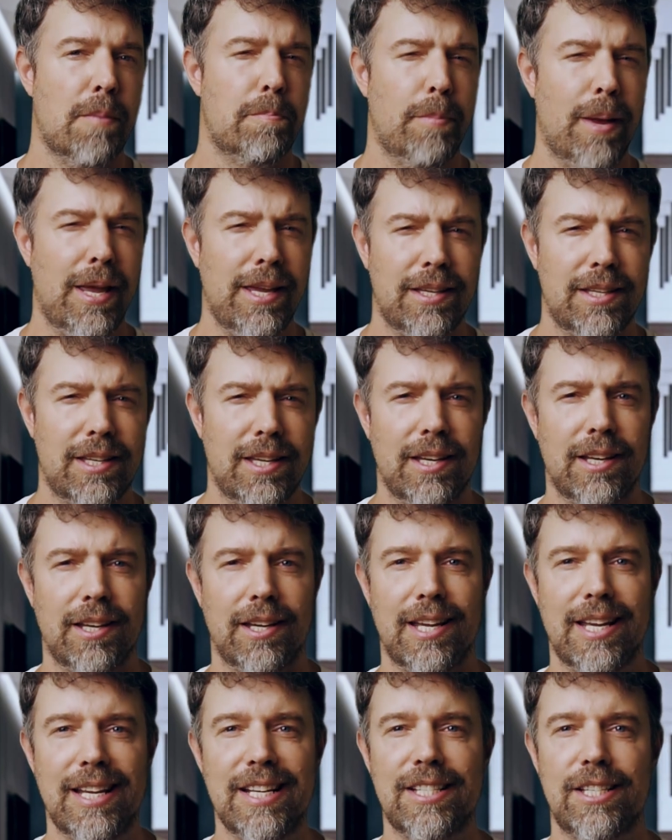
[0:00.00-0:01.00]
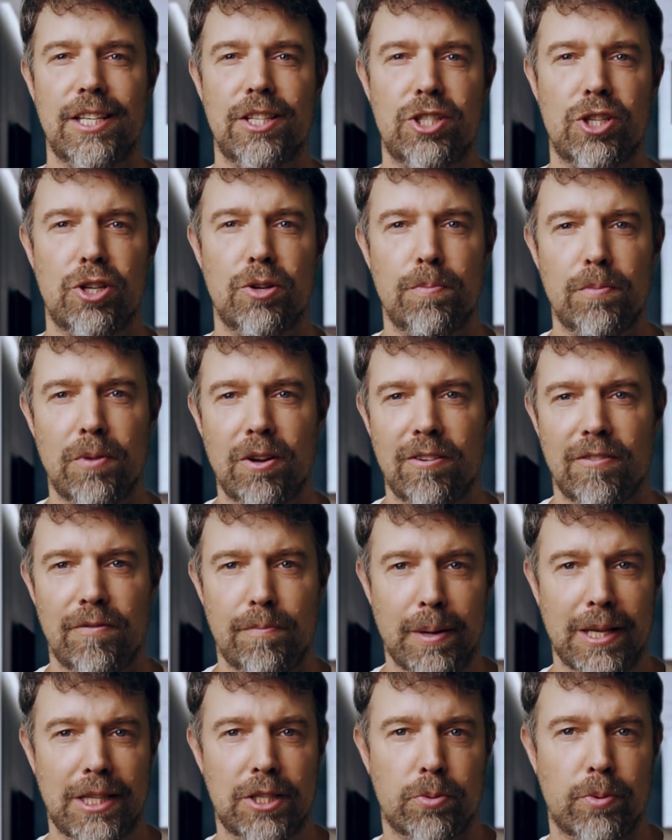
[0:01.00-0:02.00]
making it easy to move
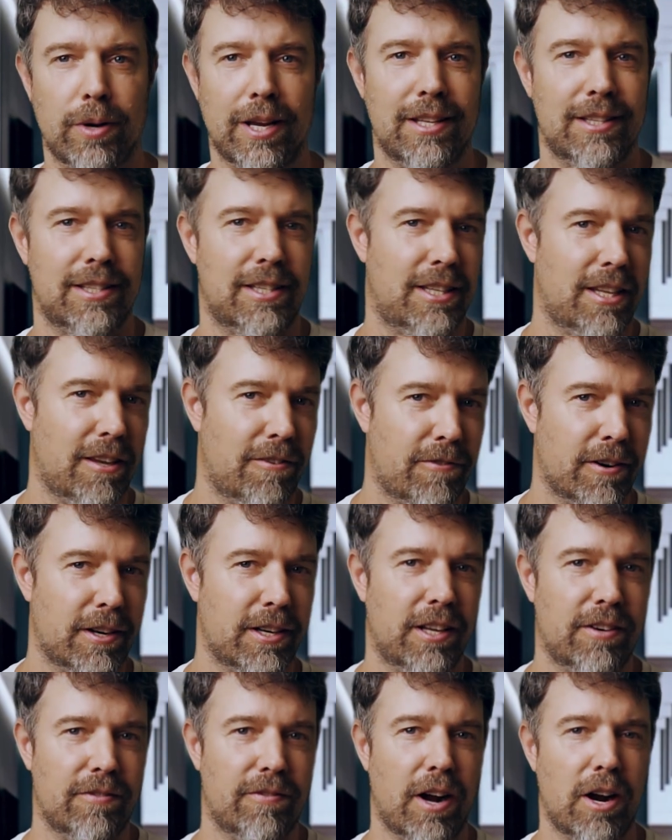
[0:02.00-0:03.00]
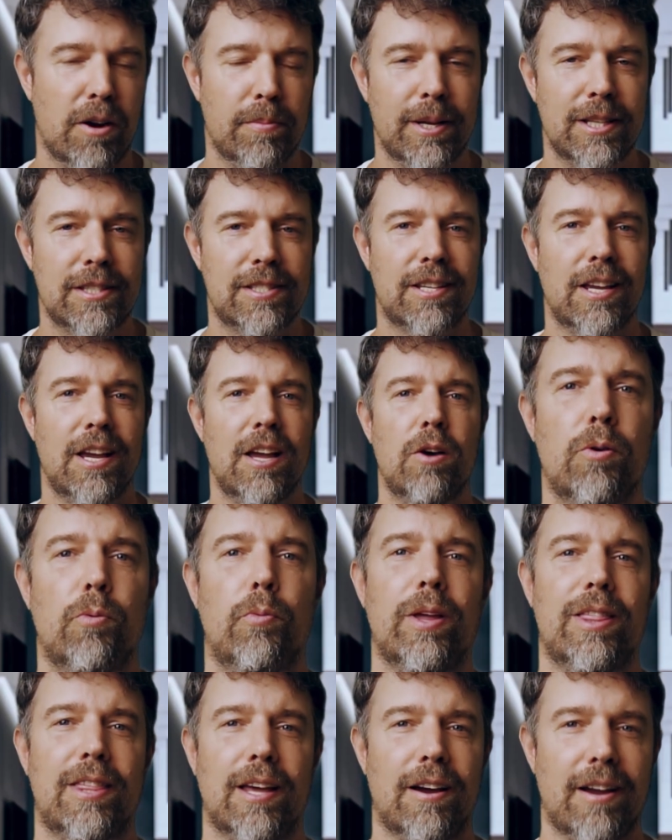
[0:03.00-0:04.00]
between different environments
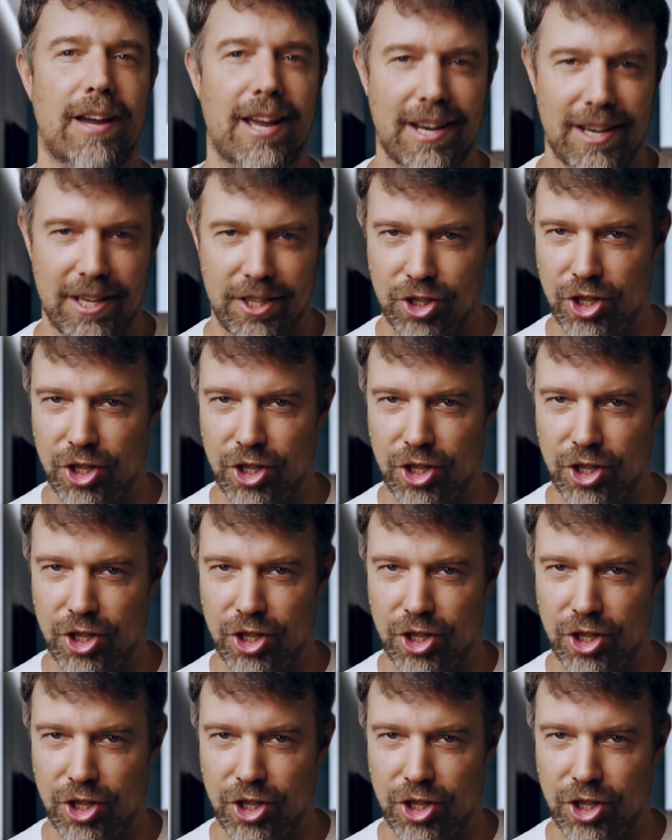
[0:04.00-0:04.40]
without any